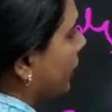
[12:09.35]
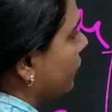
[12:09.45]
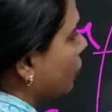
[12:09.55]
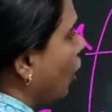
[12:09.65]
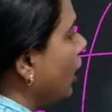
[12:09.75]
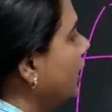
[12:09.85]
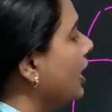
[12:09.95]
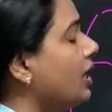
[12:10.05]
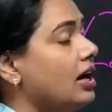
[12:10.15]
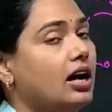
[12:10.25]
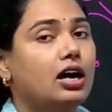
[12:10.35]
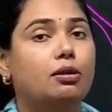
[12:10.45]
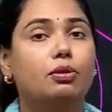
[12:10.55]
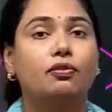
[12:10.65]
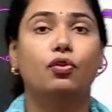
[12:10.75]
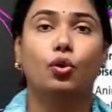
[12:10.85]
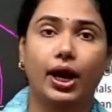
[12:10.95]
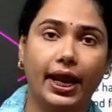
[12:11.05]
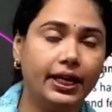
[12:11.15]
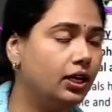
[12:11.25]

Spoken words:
is called hermaphrodite,